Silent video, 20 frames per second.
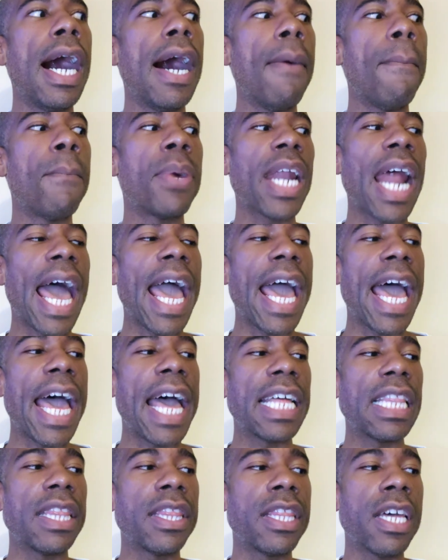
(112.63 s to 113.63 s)
Uh, but I
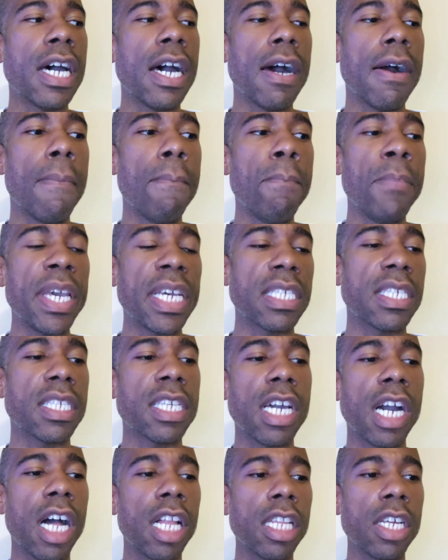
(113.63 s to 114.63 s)
had the
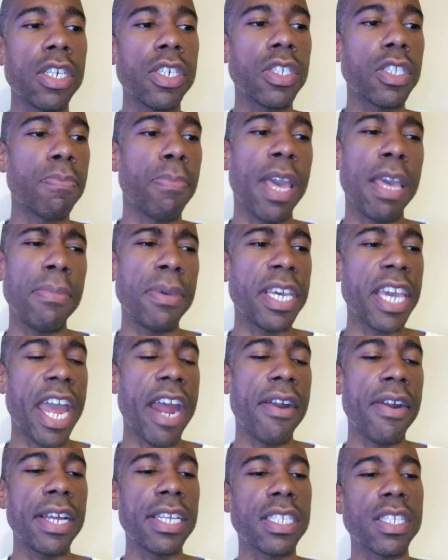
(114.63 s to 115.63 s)
mixed colors
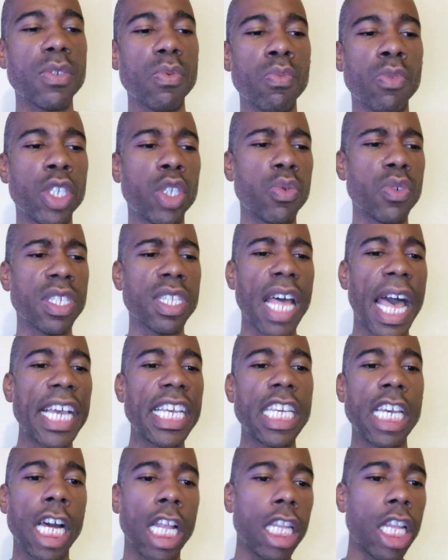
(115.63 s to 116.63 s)
baby carrots, which was
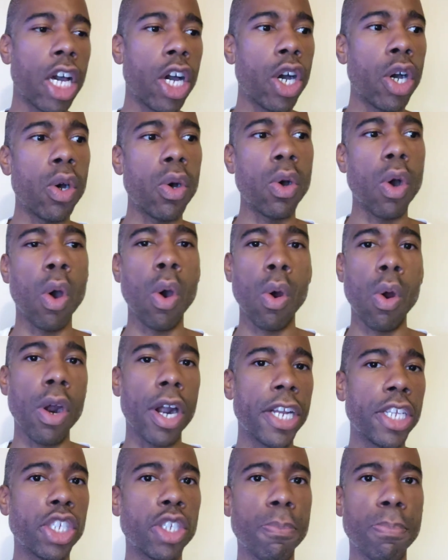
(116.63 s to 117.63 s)
like yellow,
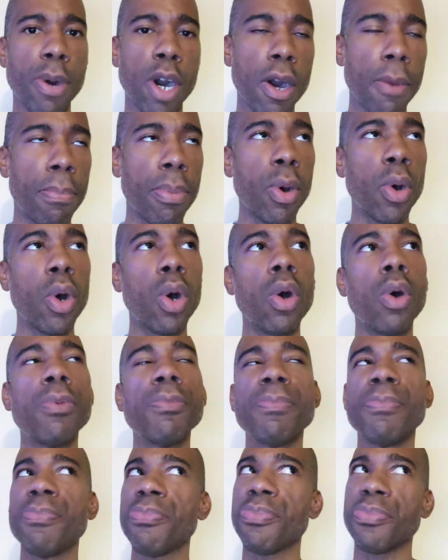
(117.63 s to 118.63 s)
orange,
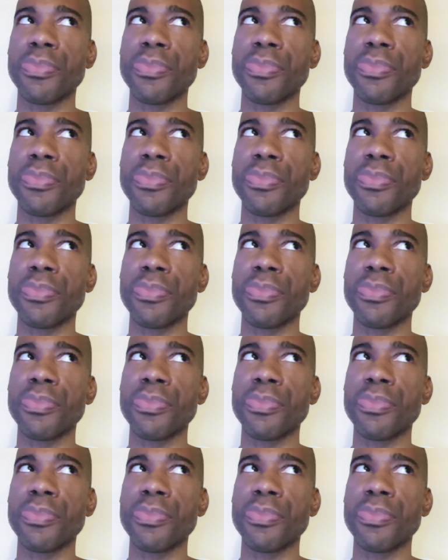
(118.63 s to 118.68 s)
purple,